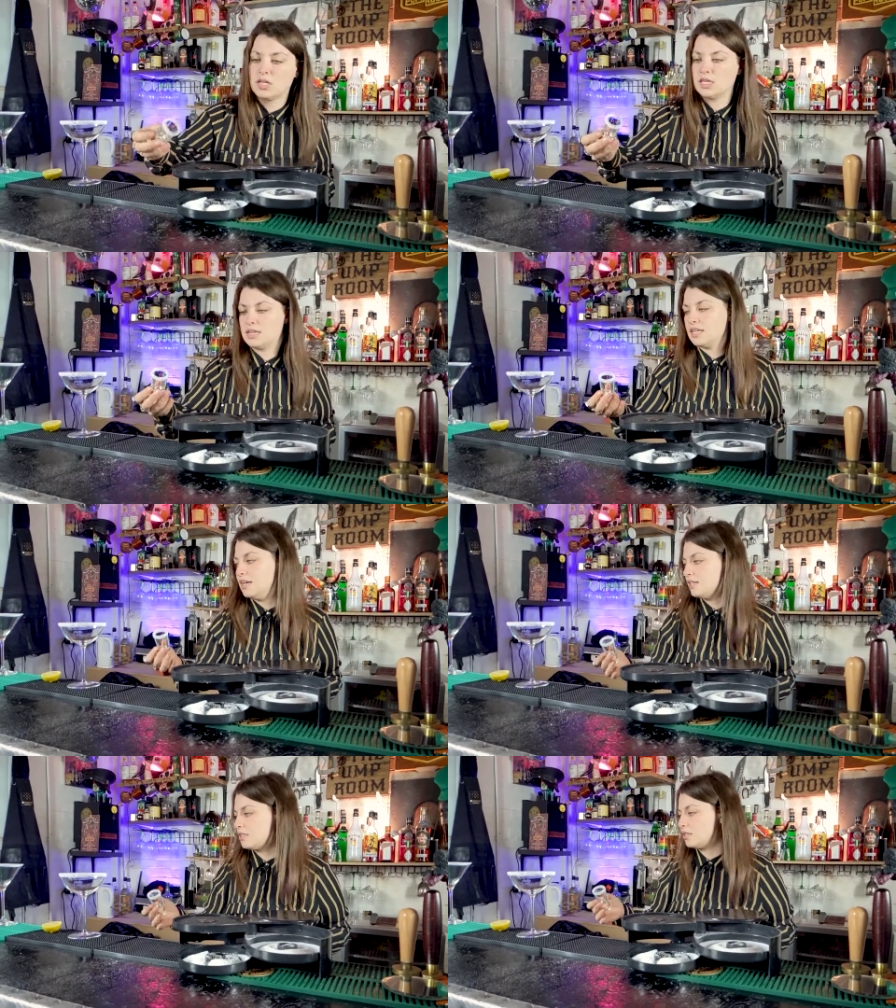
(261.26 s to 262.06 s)
And
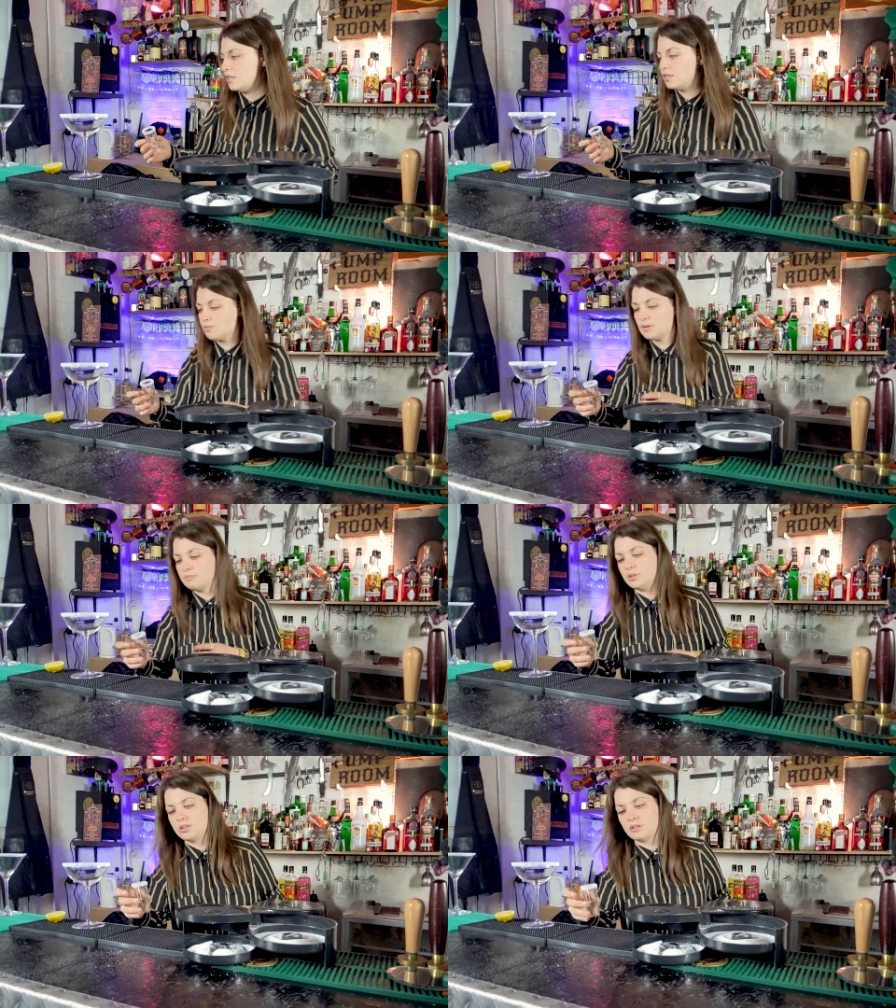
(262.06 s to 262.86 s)
this is a
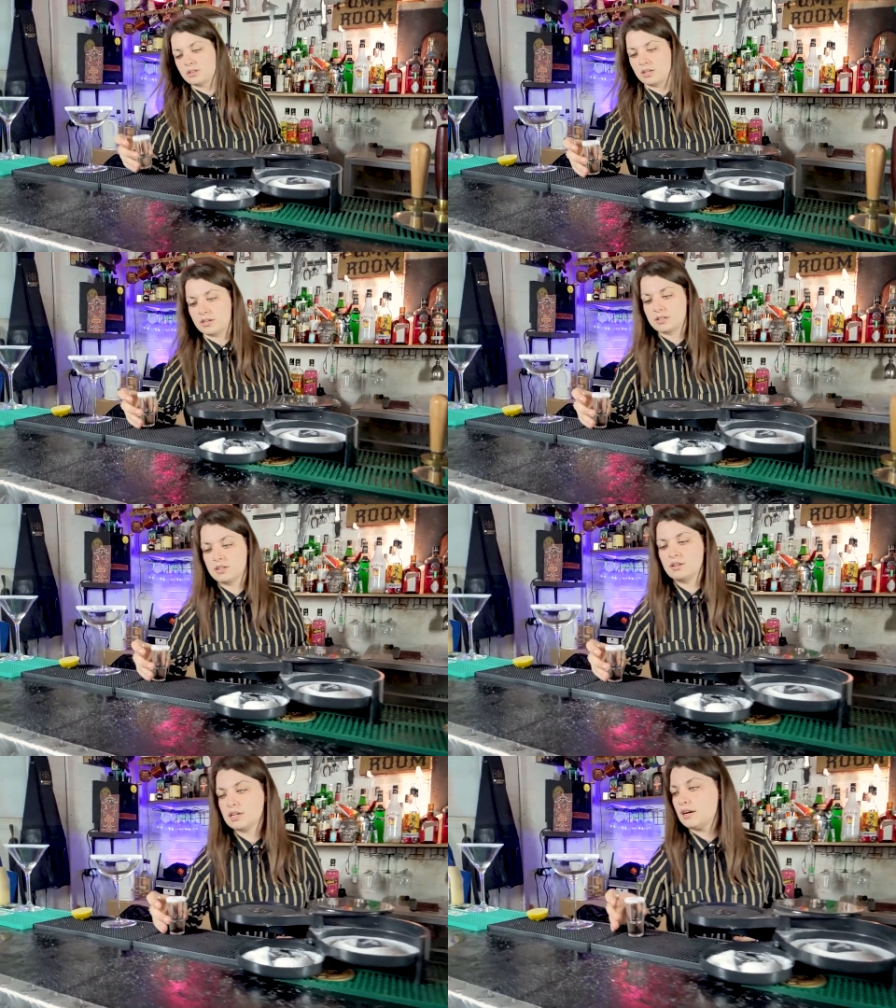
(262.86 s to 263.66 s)
rim shot
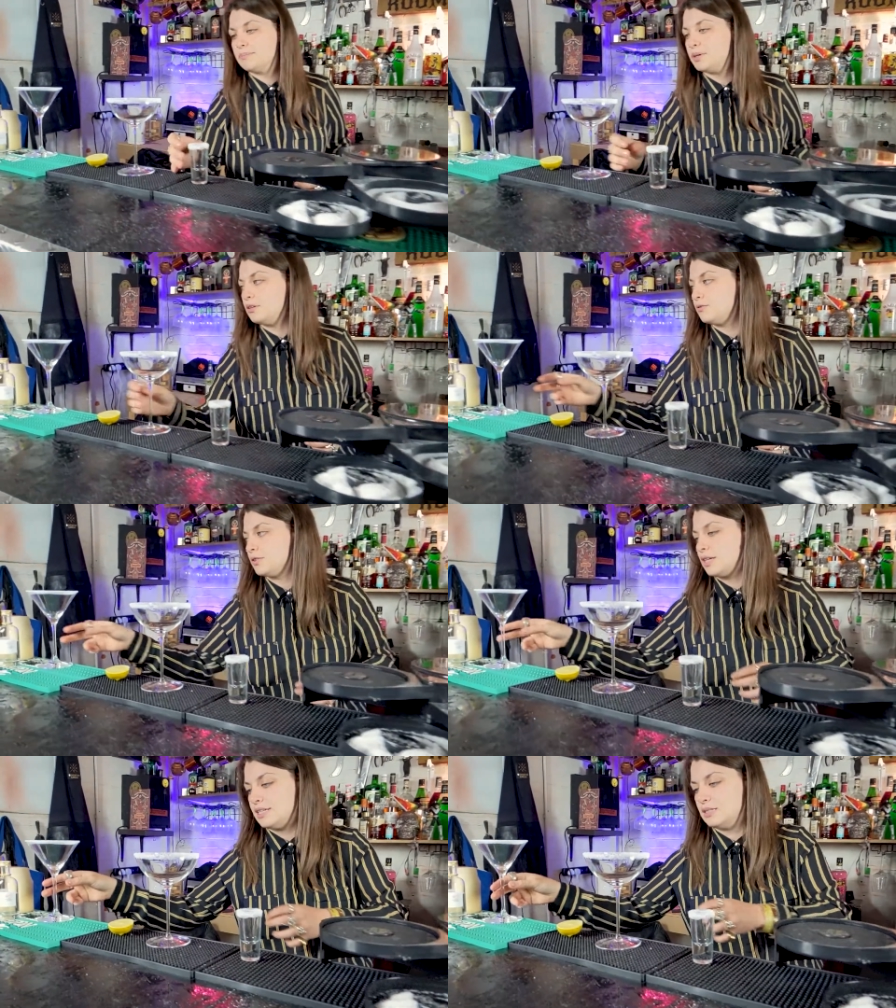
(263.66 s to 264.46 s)
glass. Look how
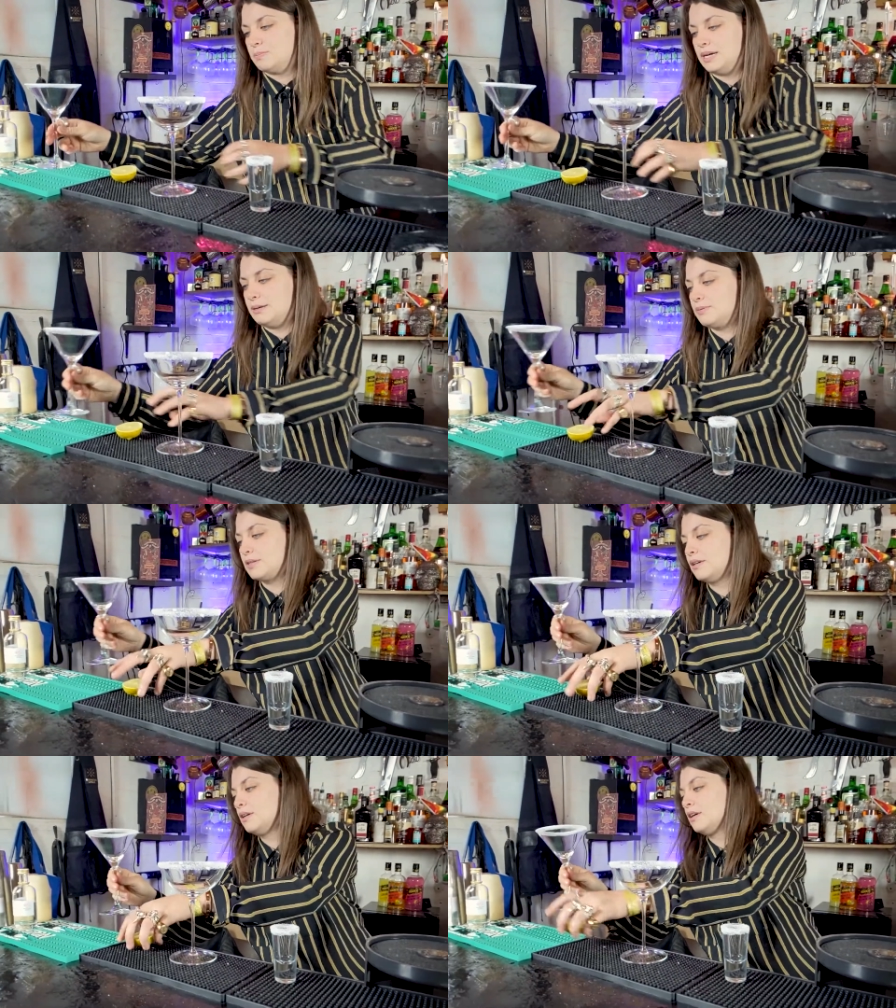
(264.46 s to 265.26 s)
beautiful that is, babes.
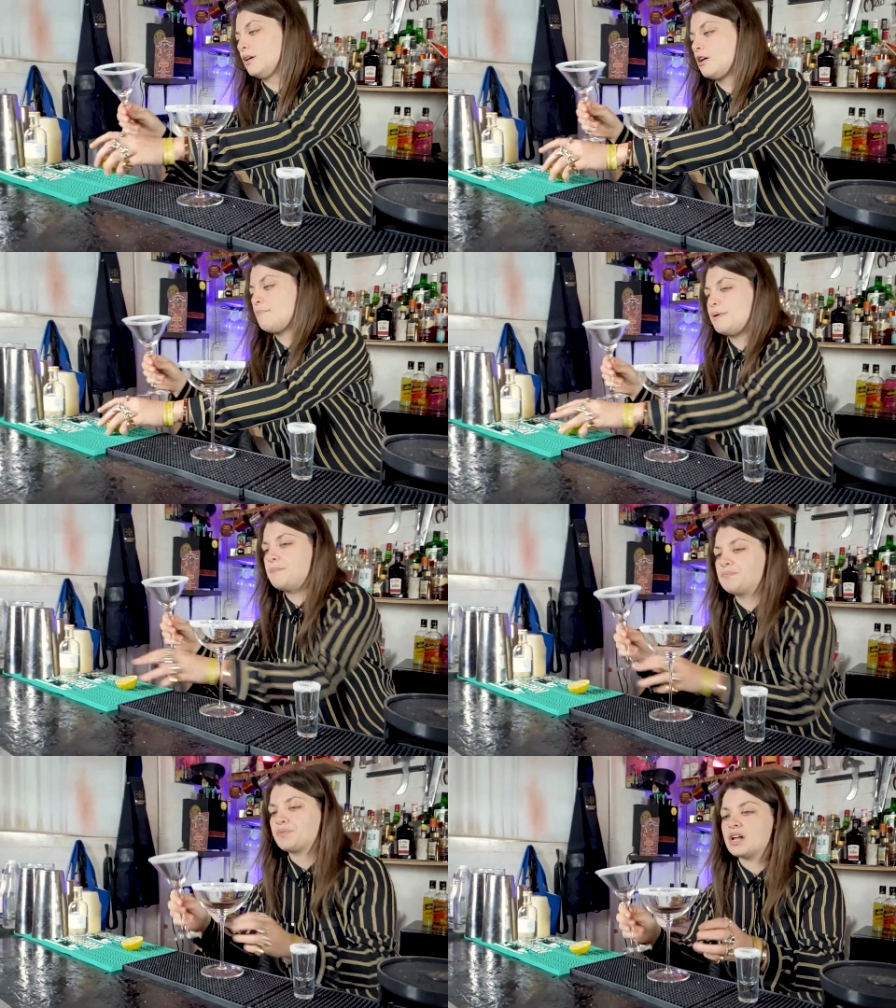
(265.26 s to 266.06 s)

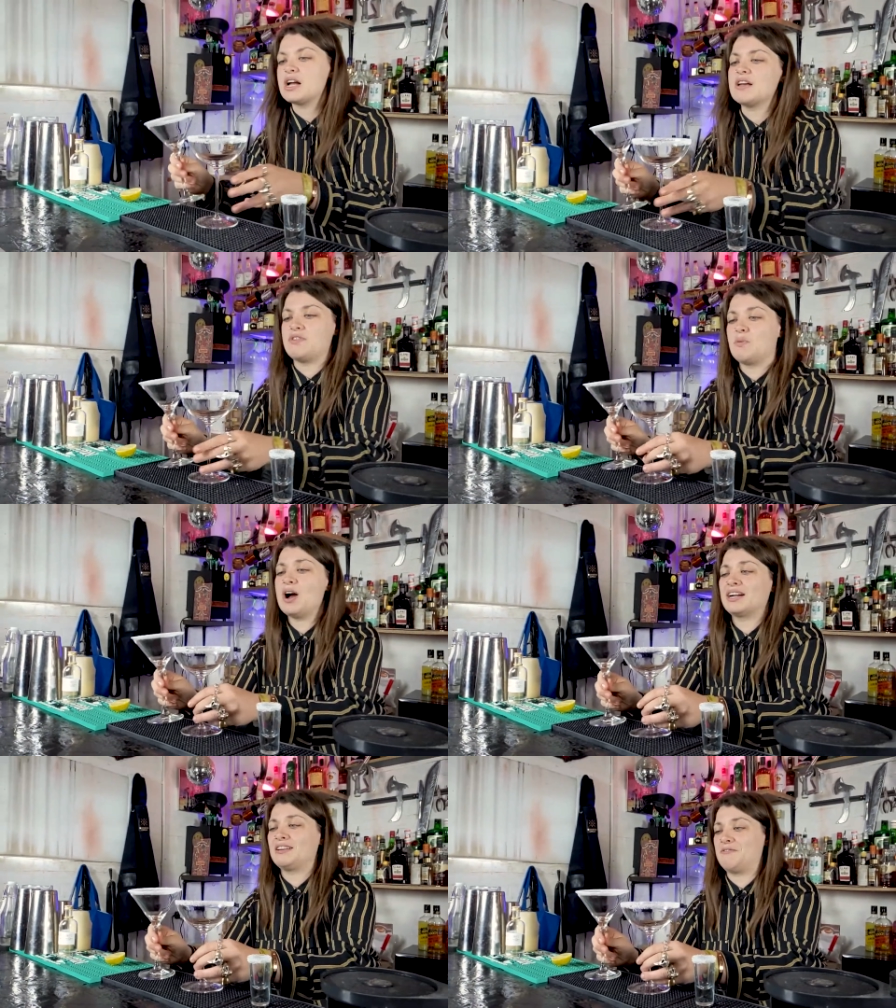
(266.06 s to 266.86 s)
But if you
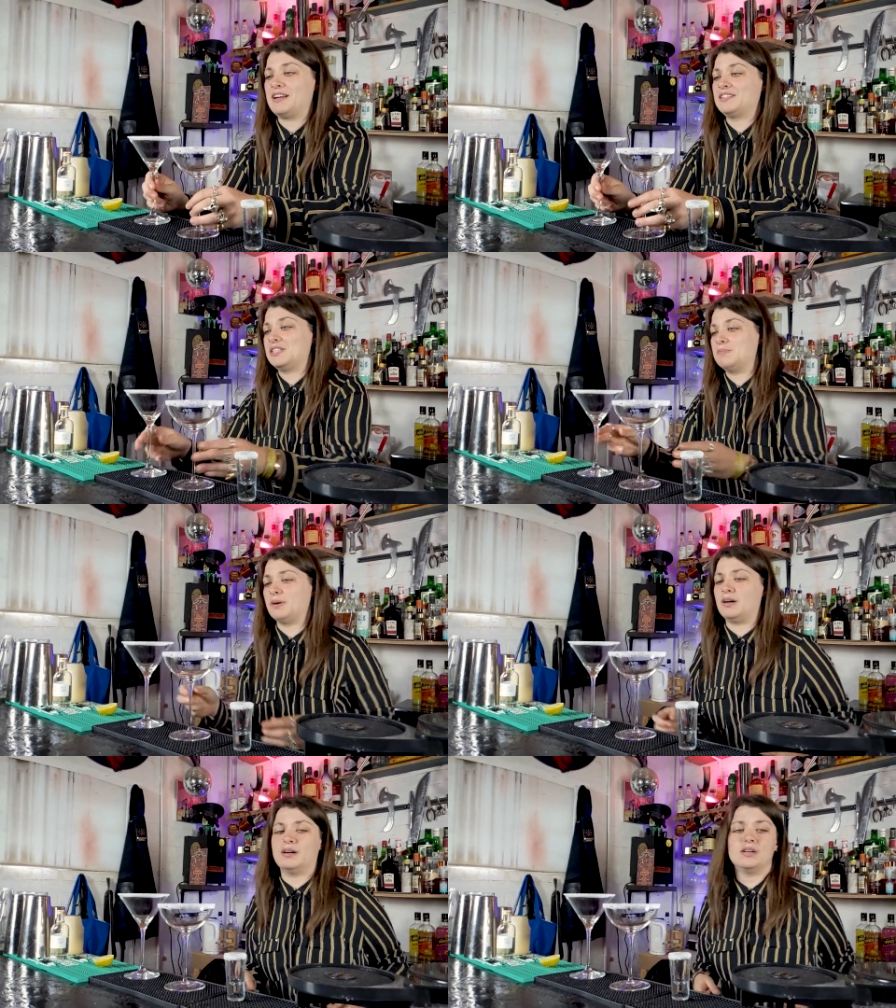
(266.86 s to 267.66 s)
work in a fancy
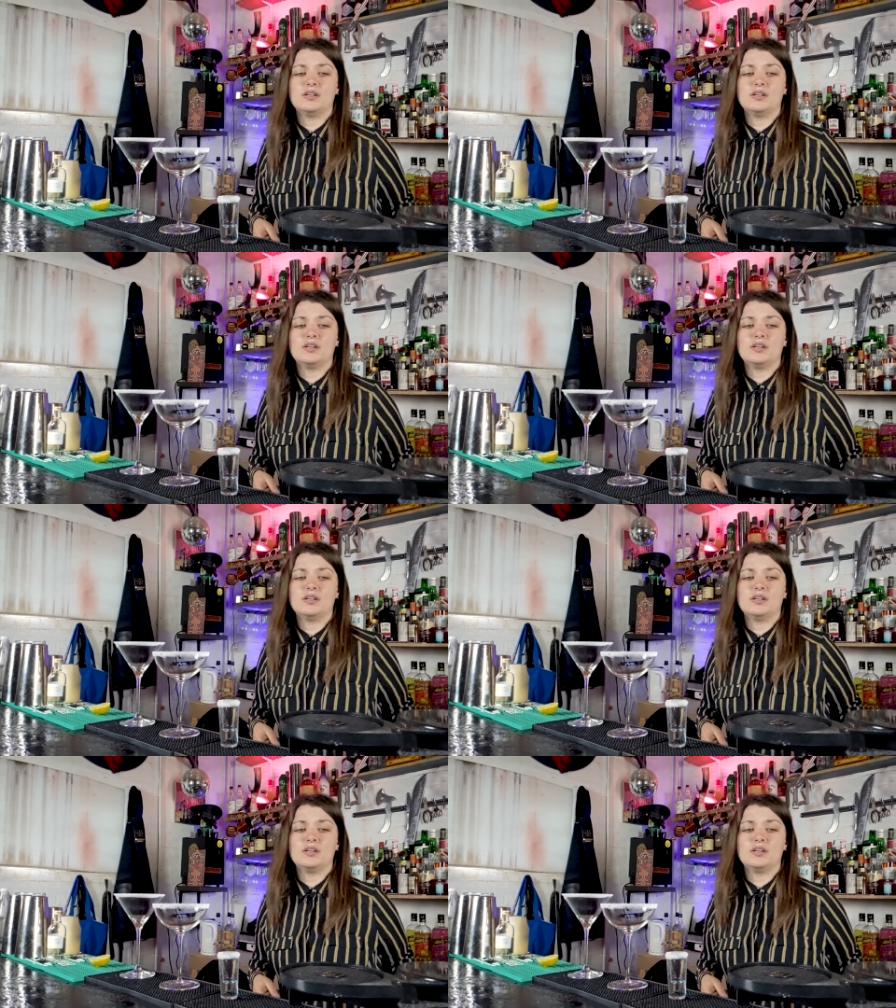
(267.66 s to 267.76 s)
bar,